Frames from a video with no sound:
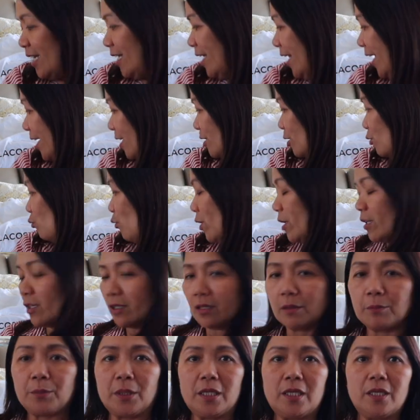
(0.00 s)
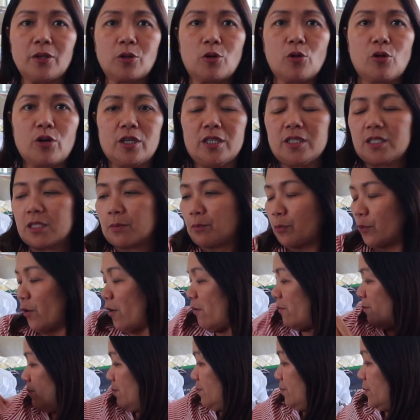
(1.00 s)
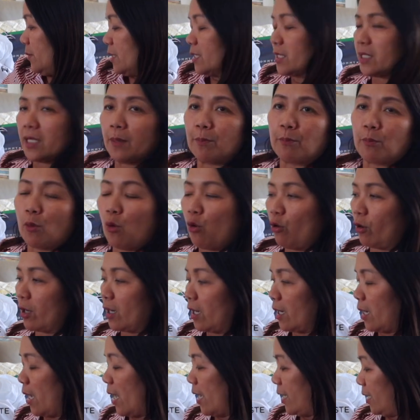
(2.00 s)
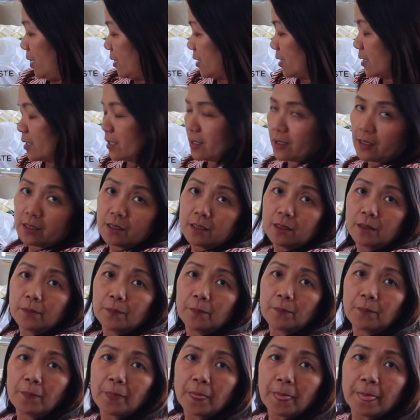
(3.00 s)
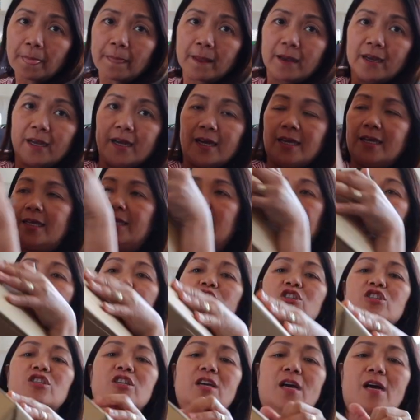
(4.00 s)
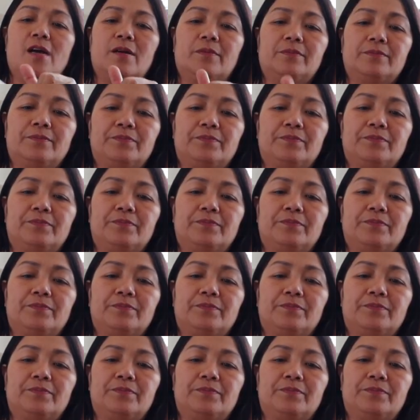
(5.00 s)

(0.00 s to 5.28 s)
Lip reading: Next one na nabili ko is from Sephora, guys. Yan siya.